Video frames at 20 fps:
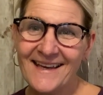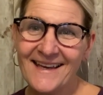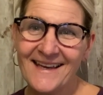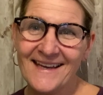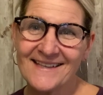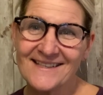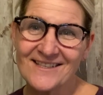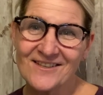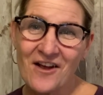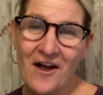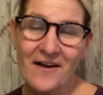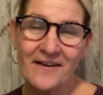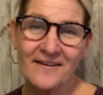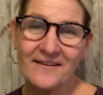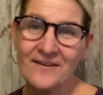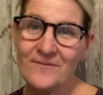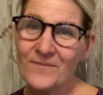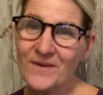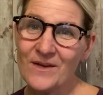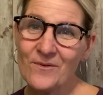It's not going
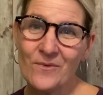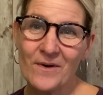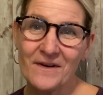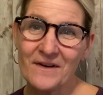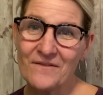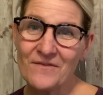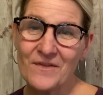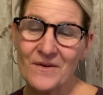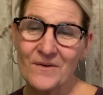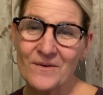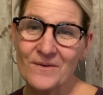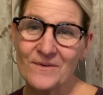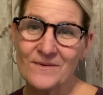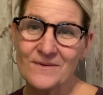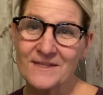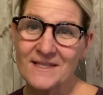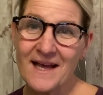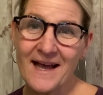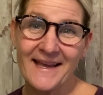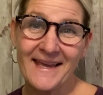to be one of
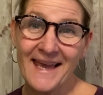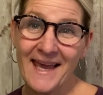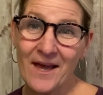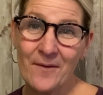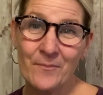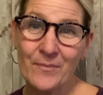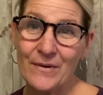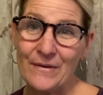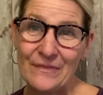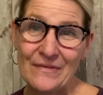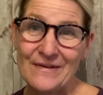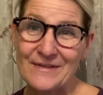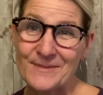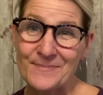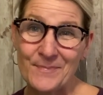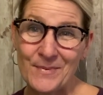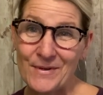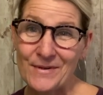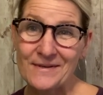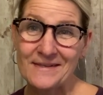those, I can't put this
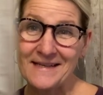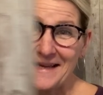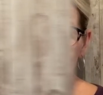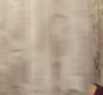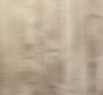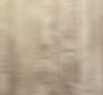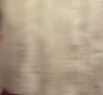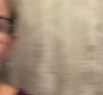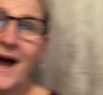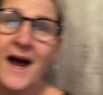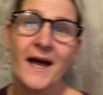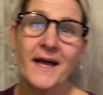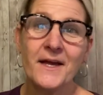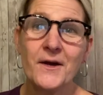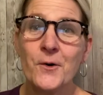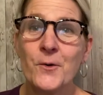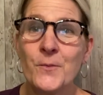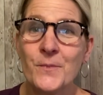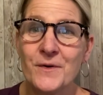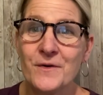book down. I
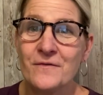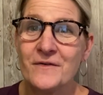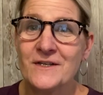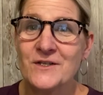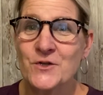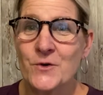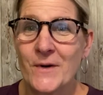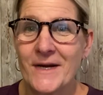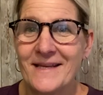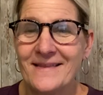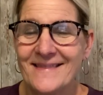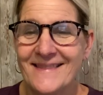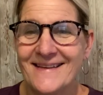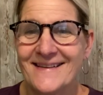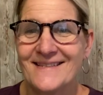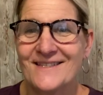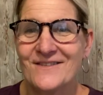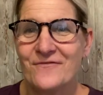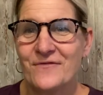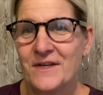hope you've enjoyed
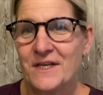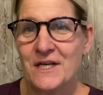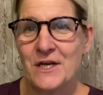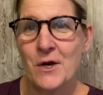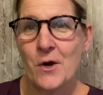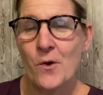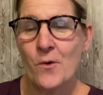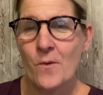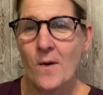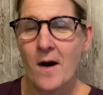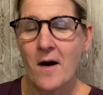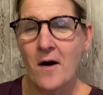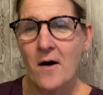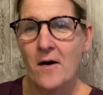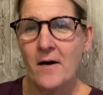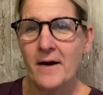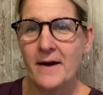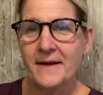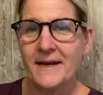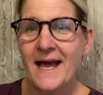this video
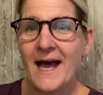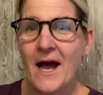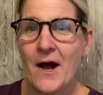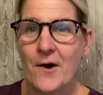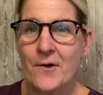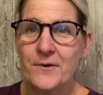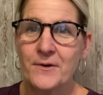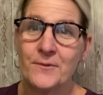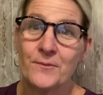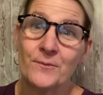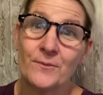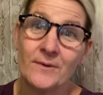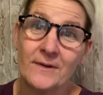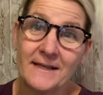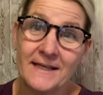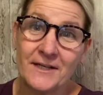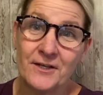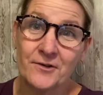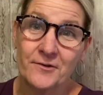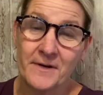on how to
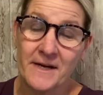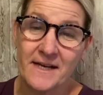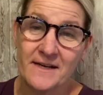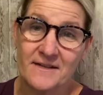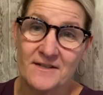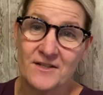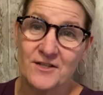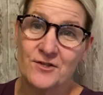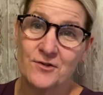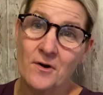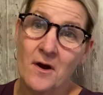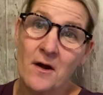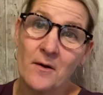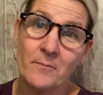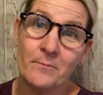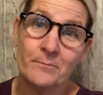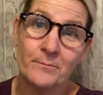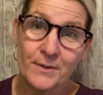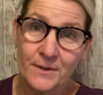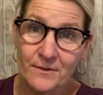really create a
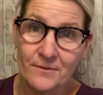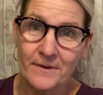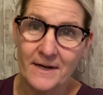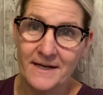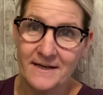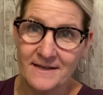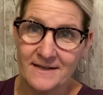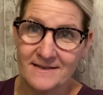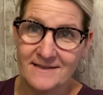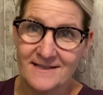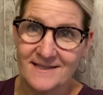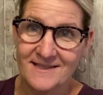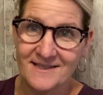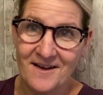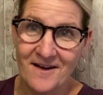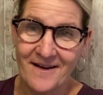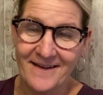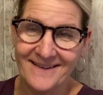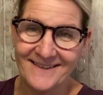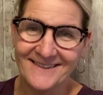strong book writing
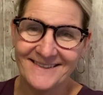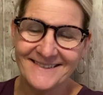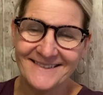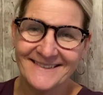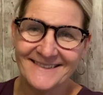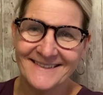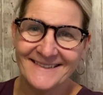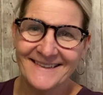style.